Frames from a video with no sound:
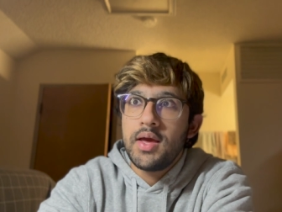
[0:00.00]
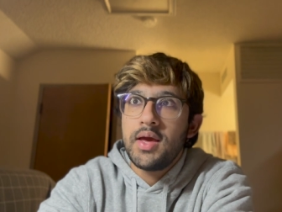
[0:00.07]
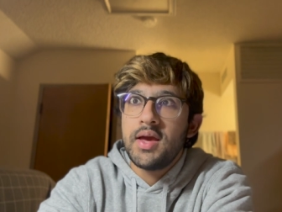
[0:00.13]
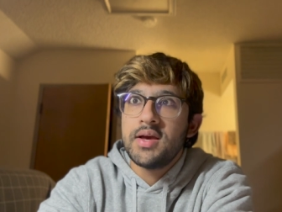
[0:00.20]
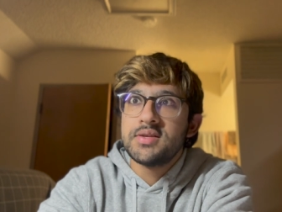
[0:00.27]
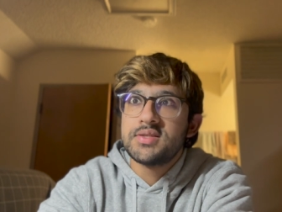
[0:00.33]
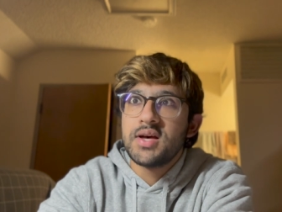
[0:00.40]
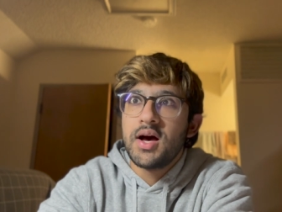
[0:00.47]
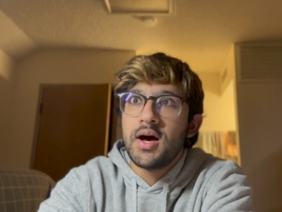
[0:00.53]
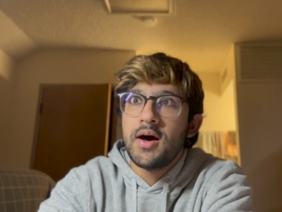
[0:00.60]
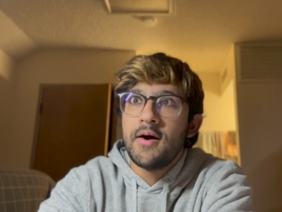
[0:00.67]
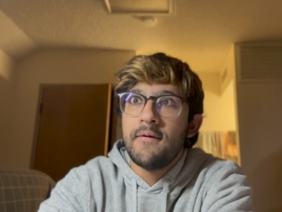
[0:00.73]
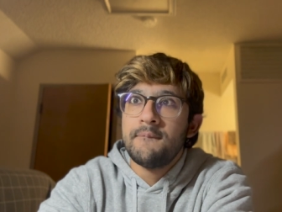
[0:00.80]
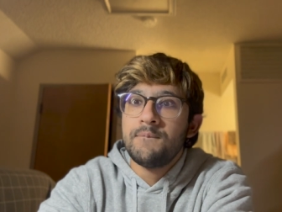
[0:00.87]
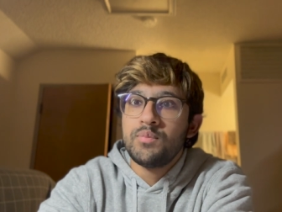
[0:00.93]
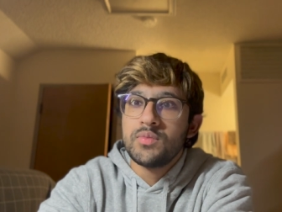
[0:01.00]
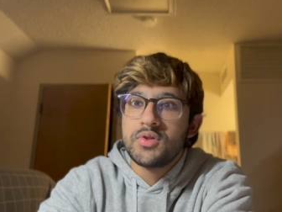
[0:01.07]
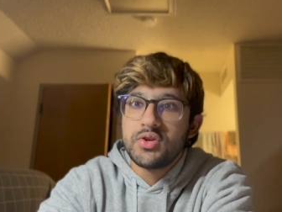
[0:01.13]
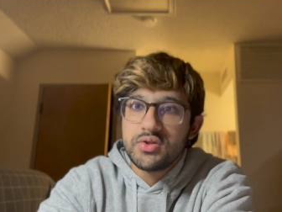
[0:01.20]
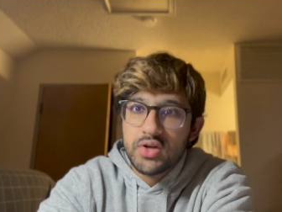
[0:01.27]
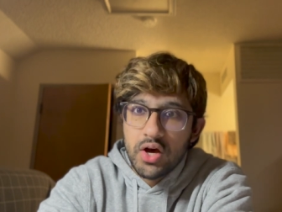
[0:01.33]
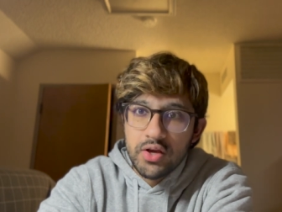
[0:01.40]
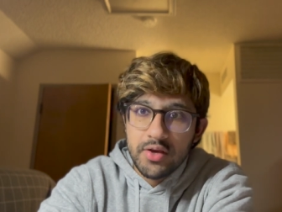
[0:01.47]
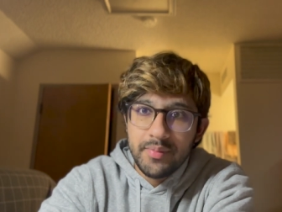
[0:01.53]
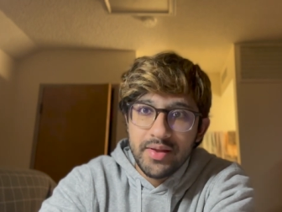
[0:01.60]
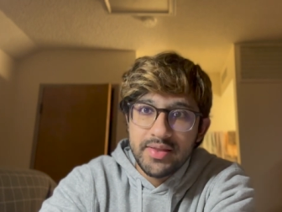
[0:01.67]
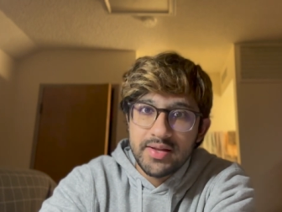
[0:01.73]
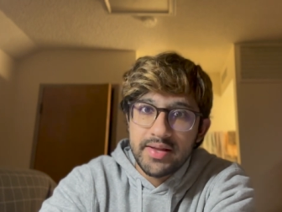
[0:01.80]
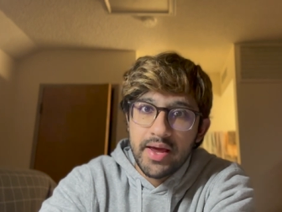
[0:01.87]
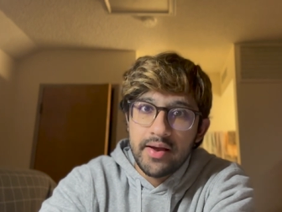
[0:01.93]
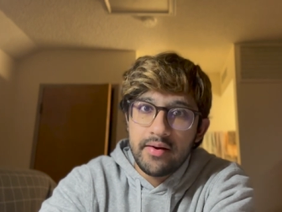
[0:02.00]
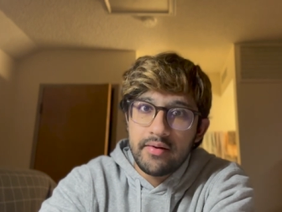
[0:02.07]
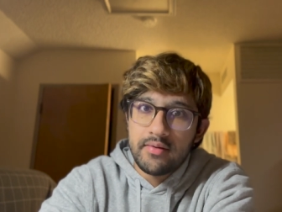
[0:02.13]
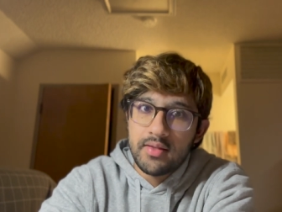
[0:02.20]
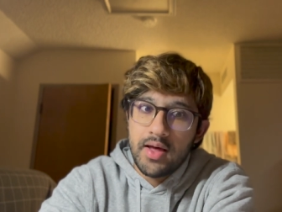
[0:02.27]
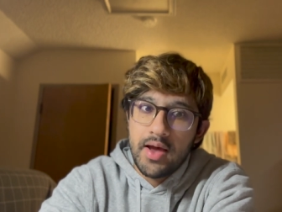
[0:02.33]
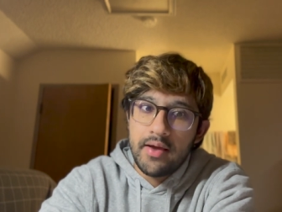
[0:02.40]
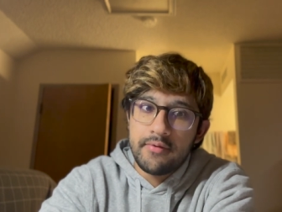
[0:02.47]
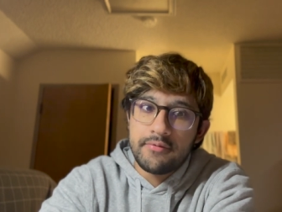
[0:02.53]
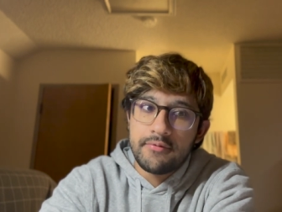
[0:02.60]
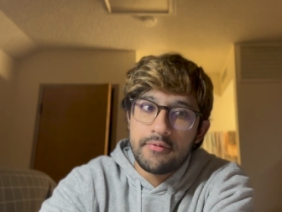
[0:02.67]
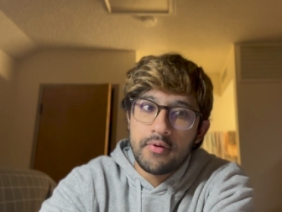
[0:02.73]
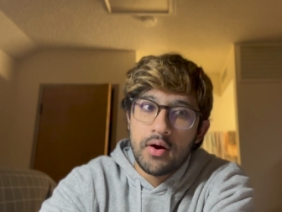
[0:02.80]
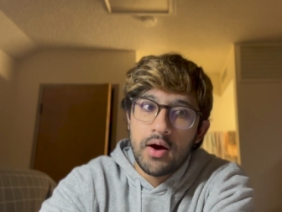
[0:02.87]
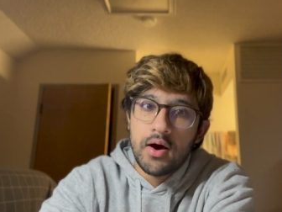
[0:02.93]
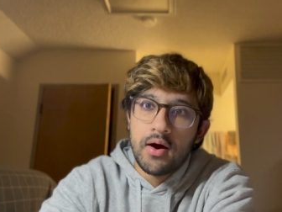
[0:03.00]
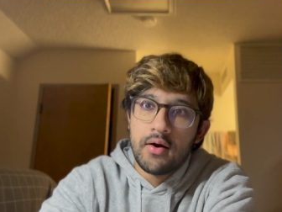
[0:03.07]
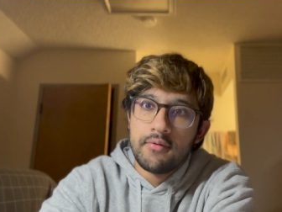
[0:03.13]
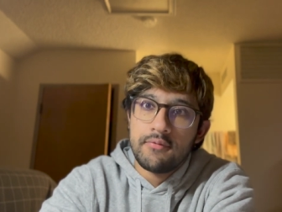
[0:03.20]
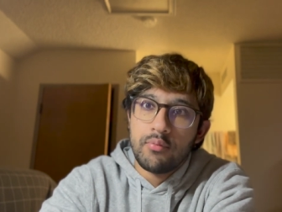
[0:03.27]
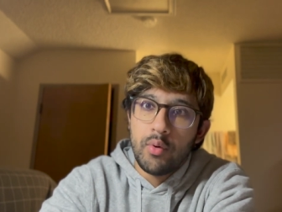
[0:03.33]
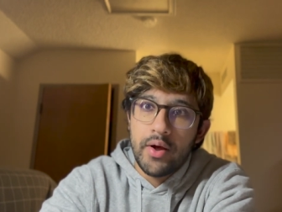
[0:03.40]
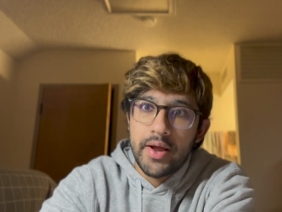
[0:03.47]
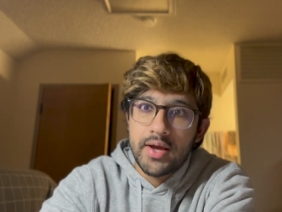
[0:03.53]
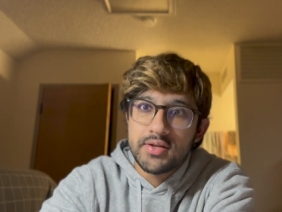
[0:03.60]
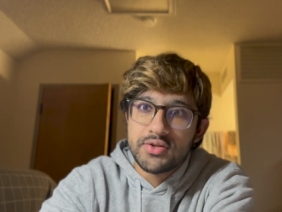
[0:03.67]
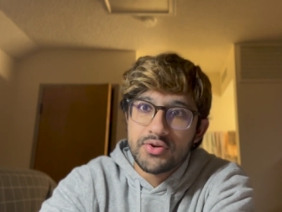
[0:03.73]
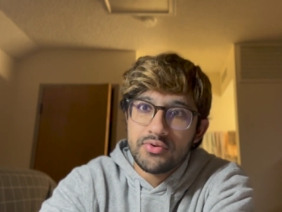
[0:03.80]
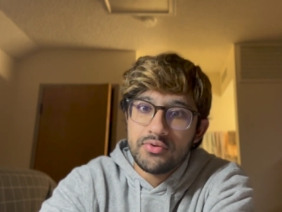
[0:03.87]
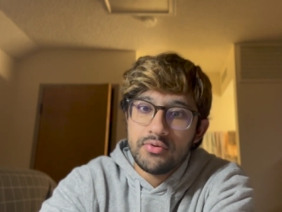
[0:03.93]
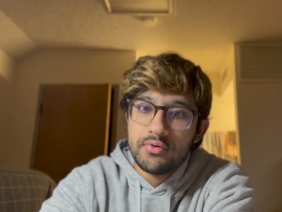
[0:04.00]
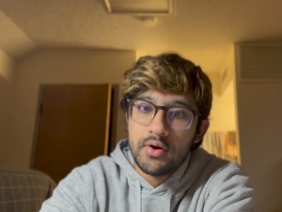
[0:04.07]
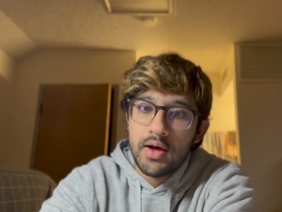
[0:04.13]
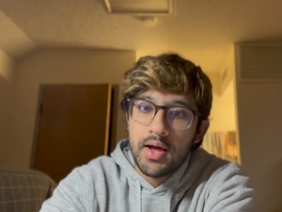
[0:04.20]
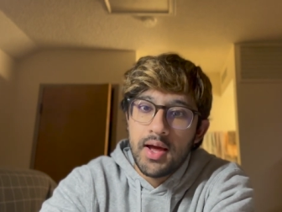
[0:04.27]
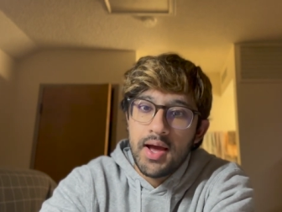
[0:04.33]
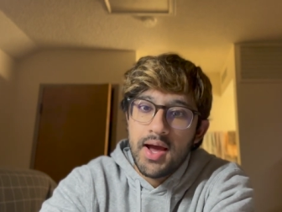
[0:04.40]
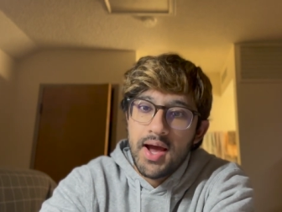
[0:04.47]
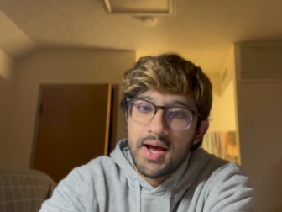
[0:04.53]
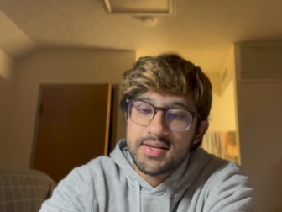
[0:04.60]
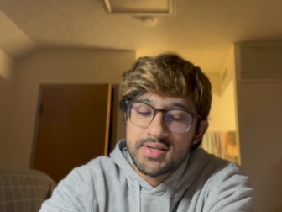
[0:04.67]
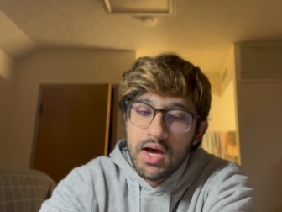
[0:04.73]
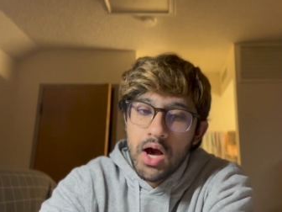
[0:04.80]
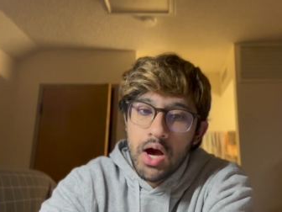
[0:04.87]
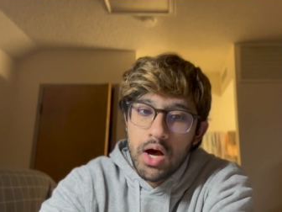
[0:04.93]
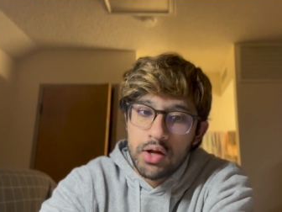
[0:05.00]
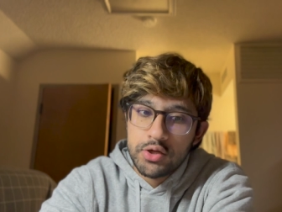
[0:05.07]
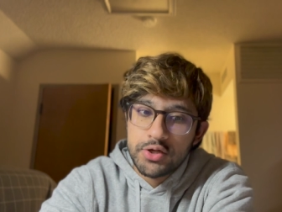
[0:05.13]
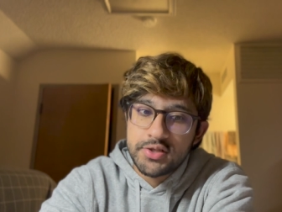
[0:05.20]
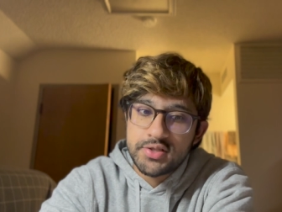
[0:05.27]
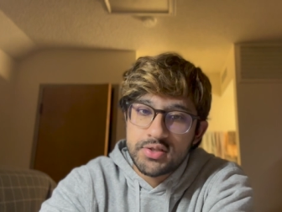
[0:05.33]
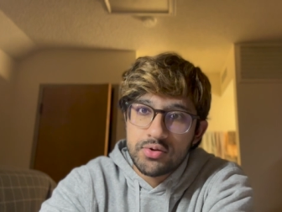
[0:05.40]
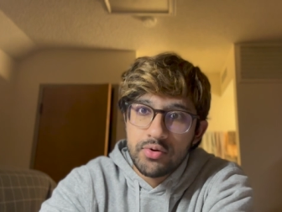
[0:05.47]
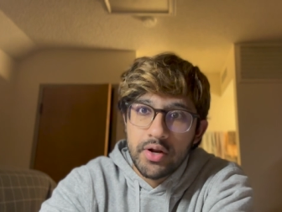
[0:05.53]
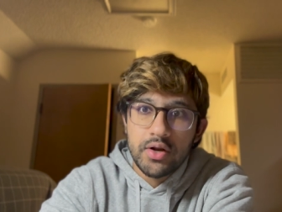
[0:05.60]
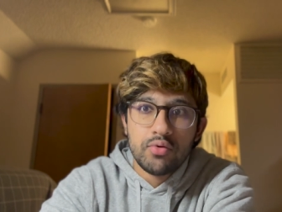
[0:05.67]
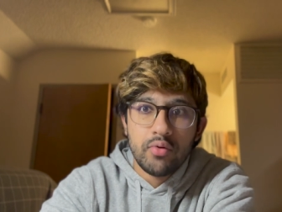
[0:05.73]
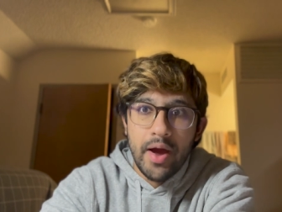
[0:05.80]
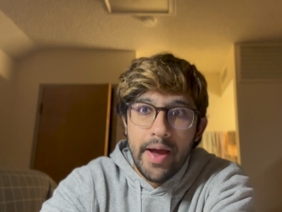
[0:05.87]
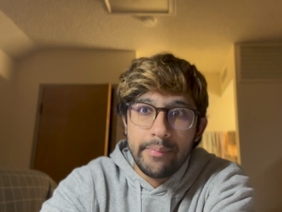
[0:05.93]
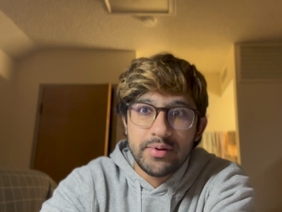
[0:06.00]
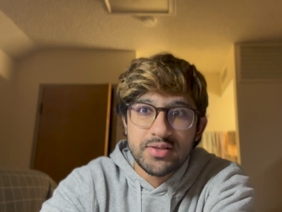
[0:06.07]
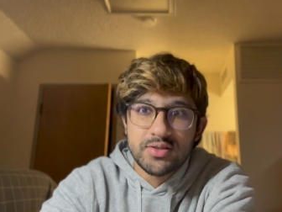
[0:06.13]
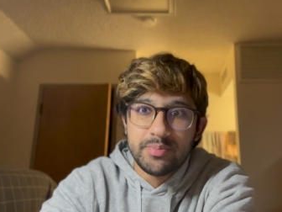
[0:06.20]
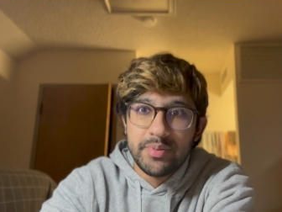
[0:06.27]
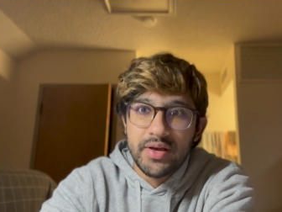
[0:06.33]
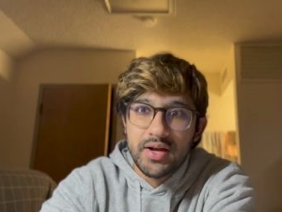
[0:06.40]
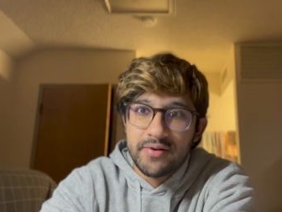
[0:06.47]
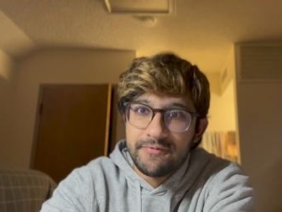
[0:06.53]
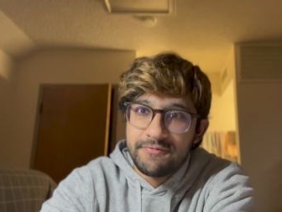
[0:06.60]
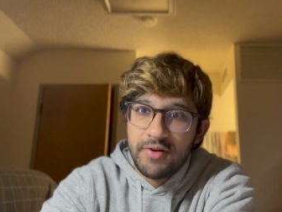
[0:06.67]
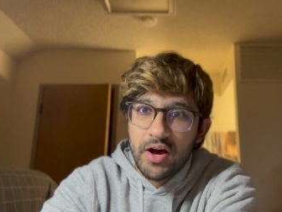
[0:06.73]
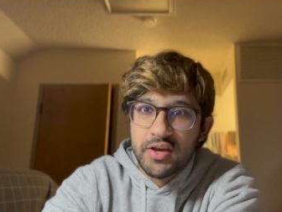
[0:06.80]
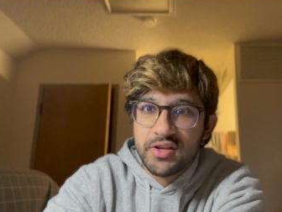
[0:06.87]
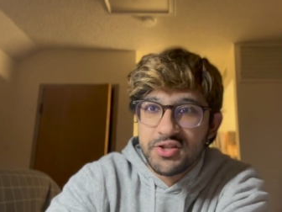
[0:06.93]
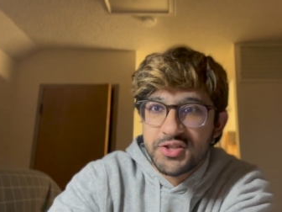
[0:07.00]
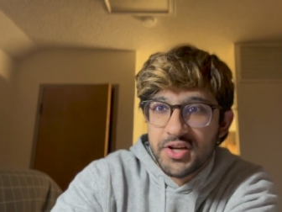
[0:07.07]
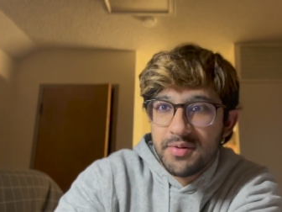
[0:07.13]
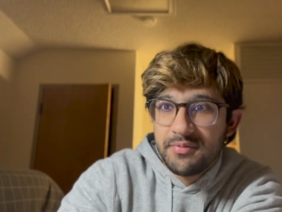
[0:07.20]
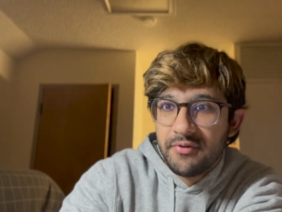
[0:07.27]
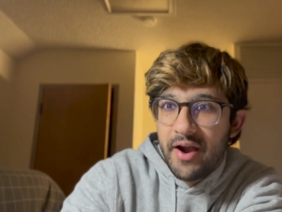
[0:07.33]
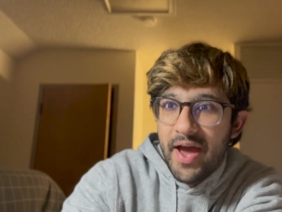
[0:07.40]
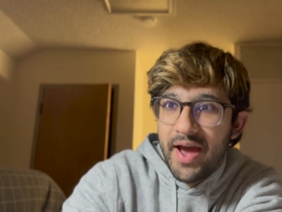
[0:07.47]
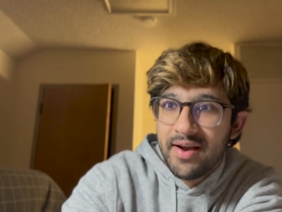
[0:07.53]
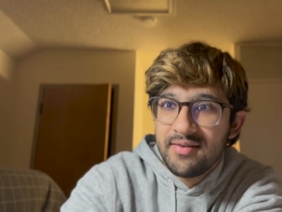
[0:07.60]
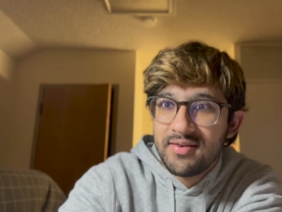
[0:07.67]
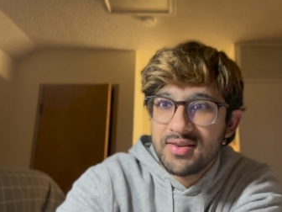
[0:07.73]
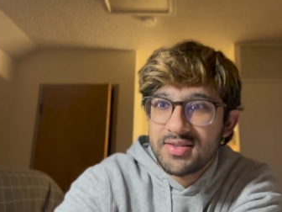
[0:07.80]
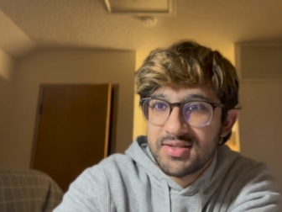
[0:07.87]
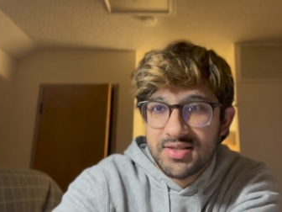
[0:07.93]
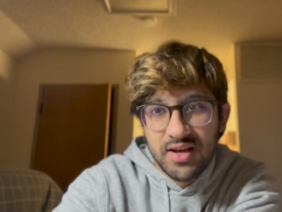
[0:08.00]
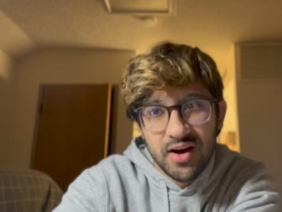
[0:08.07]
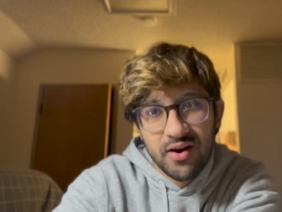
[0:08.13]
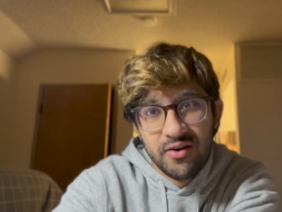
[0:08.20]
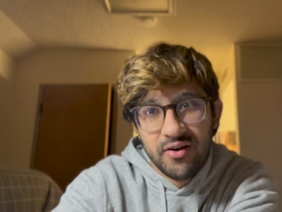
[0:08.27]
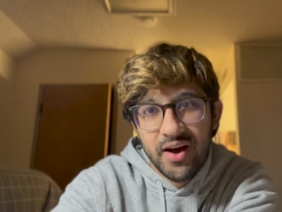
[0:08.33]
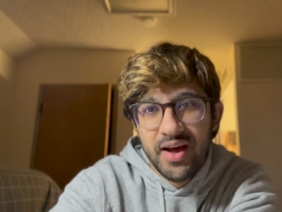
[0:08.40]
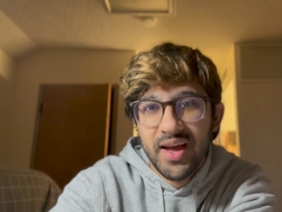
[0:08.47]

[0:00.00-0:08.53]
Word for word: is uh, to document the day to the life of what I do as a college student who happens to be a fucking gym rat. So